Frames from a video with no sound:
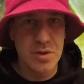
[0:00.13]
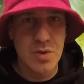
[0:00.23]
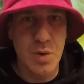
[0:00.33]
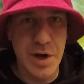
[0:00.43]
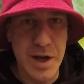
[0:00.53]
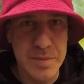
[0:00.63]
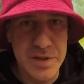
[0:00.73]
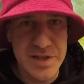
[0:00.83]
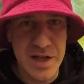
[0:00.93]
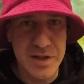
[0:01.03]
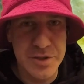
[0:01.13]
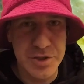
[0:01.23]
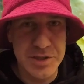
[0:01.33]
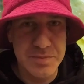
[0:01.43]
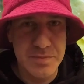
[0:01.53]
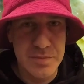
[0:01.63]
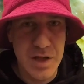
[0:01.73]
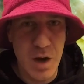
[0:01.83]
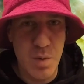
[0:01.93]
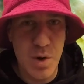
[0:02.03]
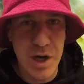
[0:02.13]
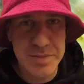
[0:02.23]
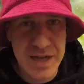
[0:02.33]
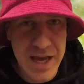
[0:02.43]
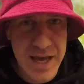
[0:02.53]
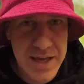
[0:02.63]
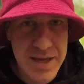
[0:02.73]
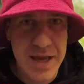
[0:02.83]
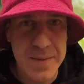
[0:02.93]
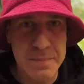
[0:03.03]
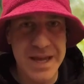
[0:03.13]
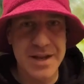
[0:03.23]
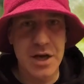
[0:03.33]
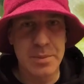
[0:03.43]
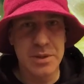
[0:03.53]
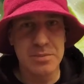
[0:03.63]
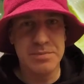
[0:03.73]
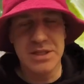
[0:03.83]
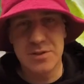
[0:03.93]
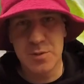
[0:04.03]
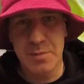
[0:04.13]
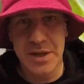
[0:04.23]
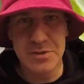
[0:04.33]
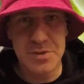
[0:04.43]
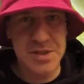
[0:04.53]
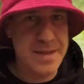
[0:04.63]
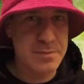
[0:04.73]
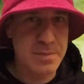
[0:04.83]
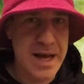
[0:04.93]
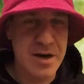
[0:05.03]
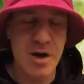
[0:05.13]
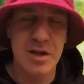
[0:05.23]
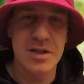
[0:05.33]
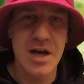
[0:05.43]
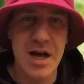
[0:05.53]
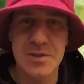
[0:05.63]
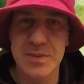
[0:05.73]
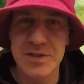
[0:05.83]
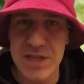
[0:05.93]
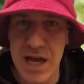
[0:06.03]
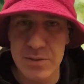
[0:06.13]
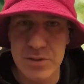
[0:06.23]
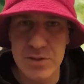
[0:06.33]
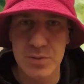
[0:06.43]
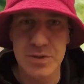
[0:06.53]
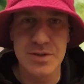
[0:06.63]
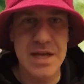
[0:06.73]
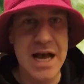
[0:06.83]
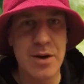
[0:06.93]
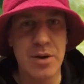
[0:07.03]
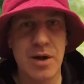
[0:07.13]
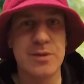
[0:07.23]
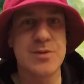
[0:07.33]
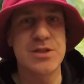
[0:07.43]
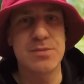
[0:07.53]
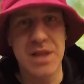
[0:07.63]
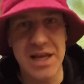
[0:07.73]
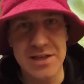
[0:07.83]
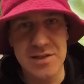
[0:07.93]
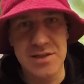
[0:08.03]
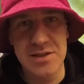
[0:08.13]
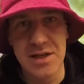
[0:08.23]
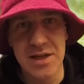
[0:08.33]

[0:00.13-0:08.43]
What up? It's LSDREAM. I woke up today and made a couple of beats with my new sample pack called Cosmic Sounds, which is out on Splice.